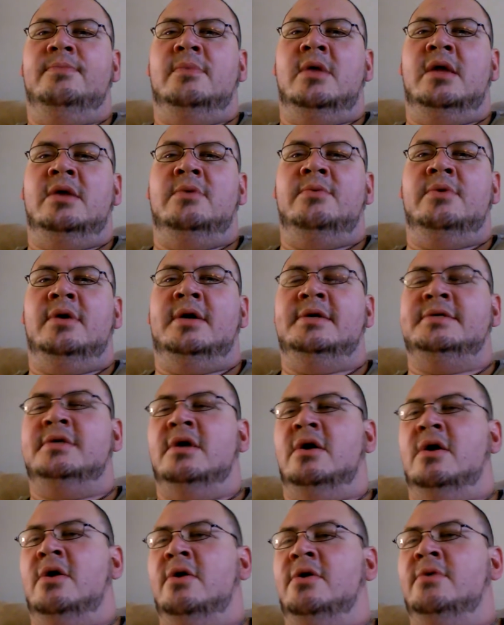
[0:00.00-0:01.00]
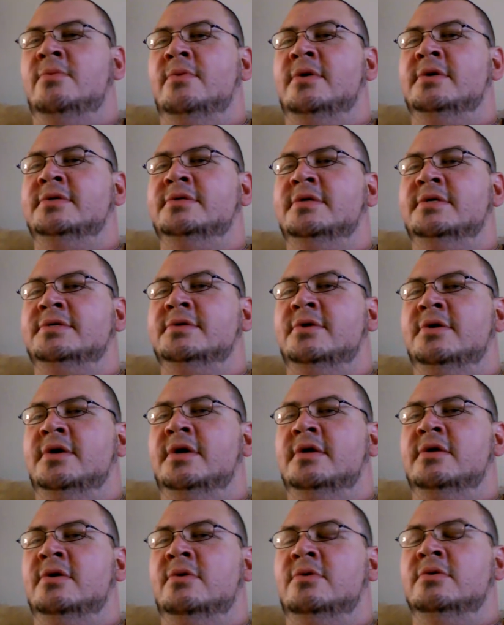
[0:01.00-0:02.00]
I didn't realize how hard it was. until I started
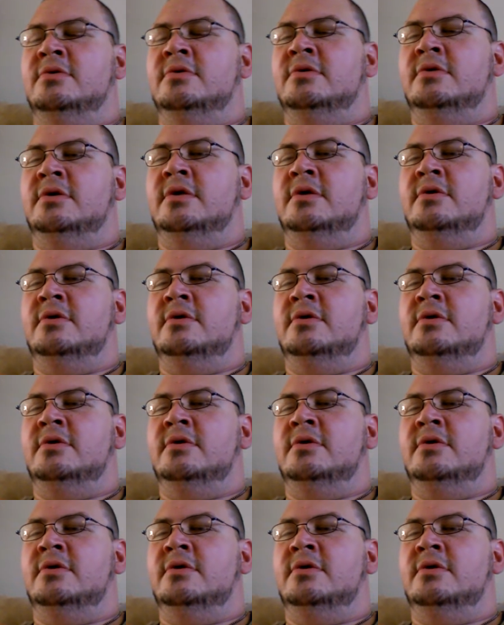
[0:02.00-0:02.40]
getting older. You know.